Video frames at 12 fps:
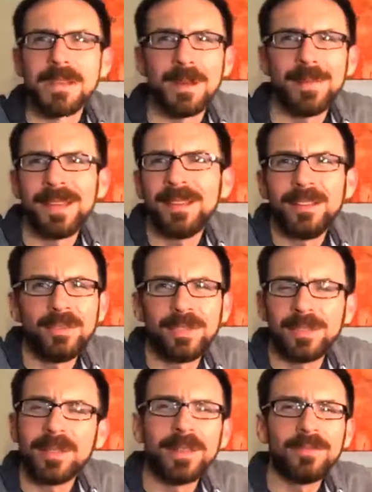Amanda used
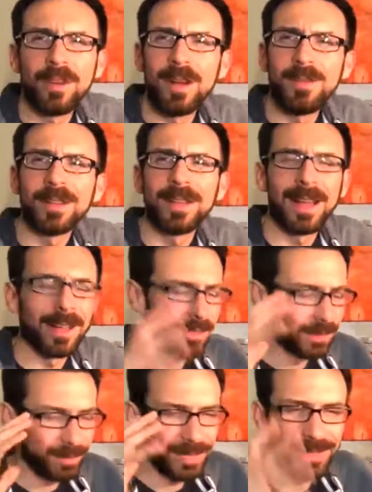to love drama class
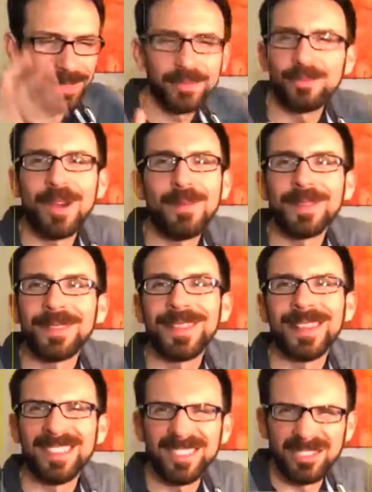and being in drama
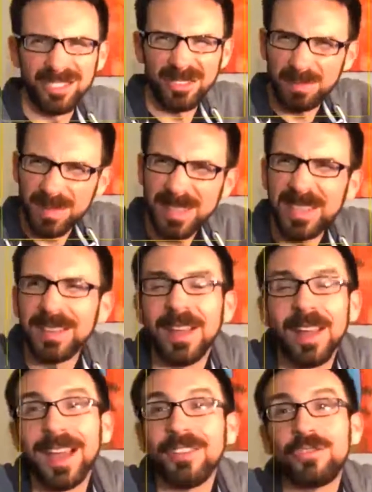things and just being
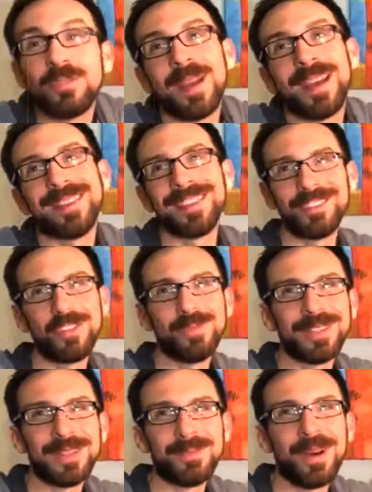as dramatic as
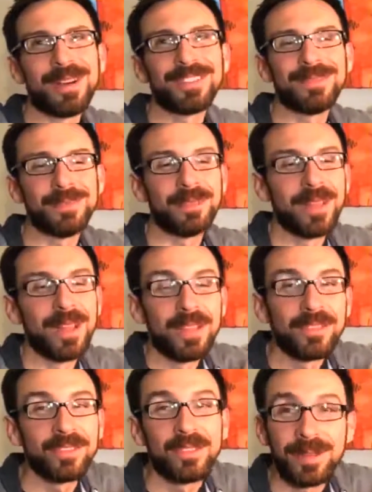humanly possible.
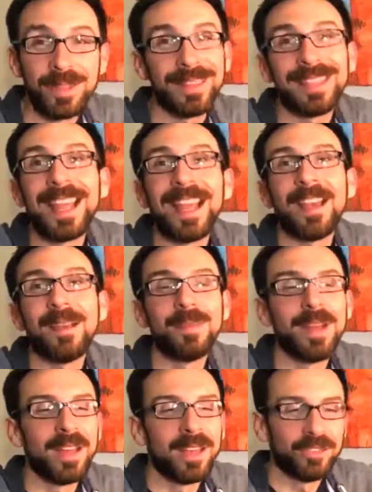So in the cab,
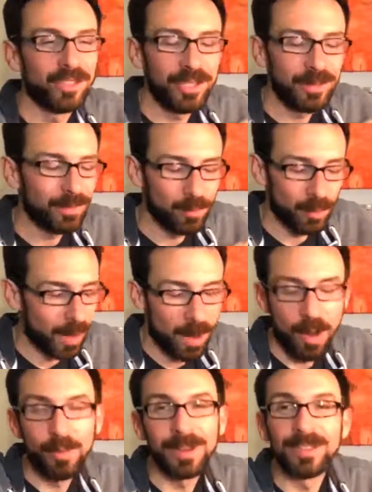she would
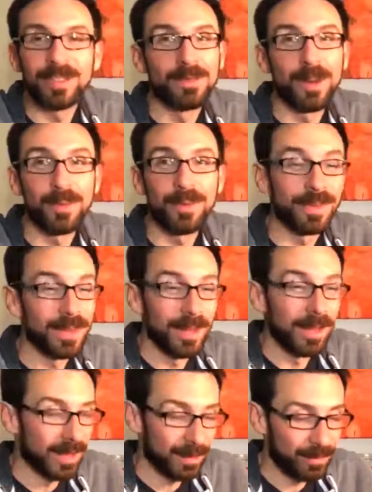always come up with
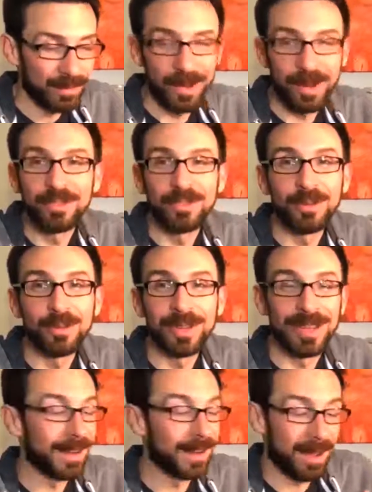a bizarre
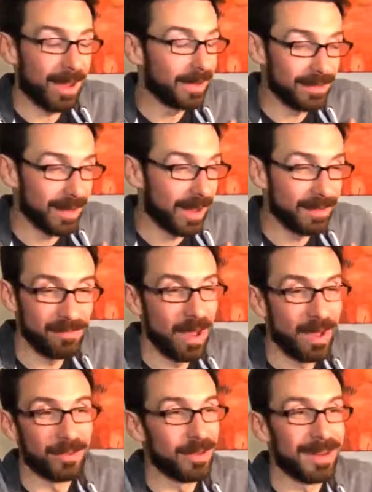story, and I had
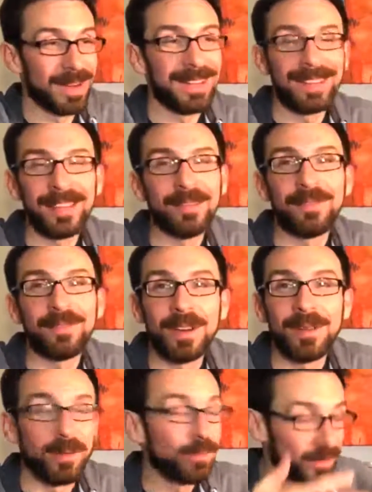not done anything fun.
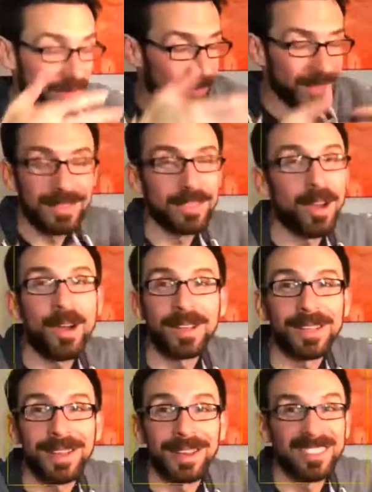I was still didn't talk
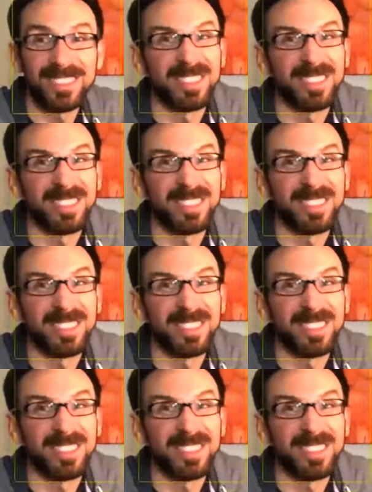yet. I still